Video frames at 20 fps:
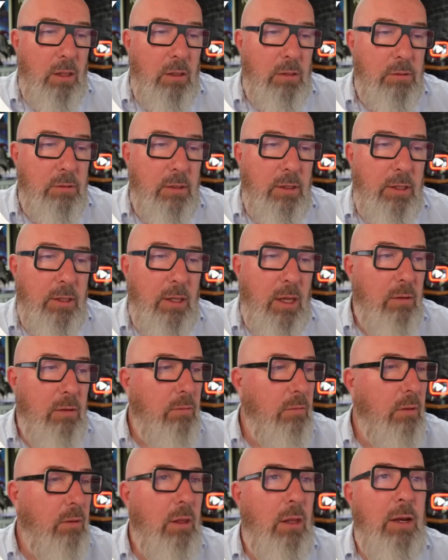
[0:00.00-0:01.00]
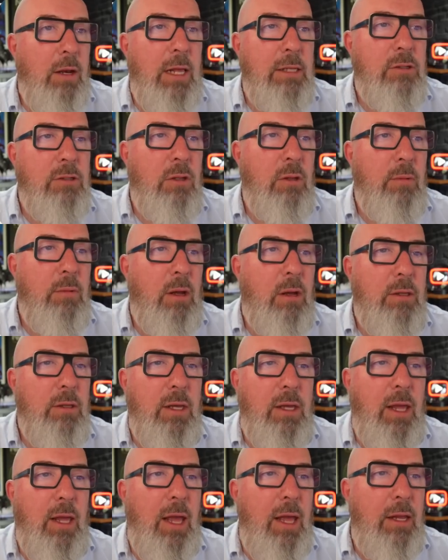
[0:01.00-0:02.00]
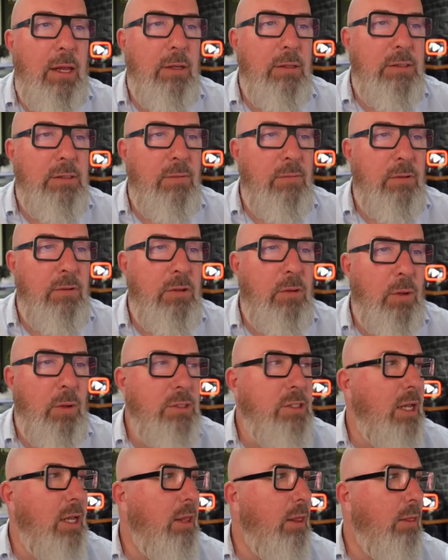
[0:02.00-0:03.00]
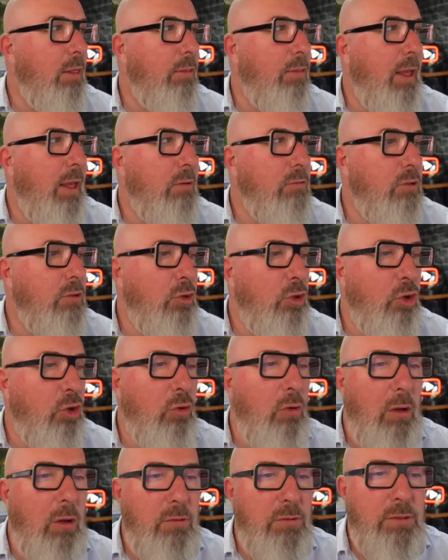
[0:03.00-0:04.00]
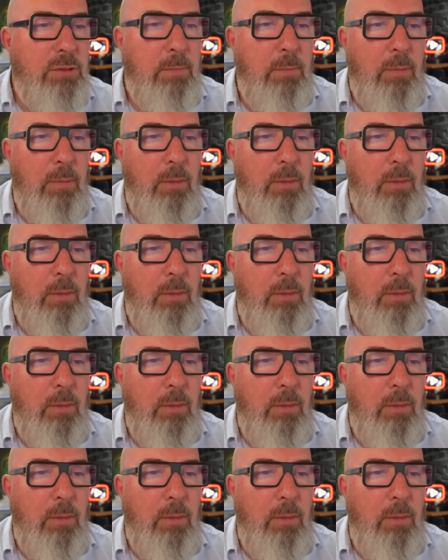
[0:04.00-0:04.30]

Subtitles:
So there you go, and that's on the market at €728,000.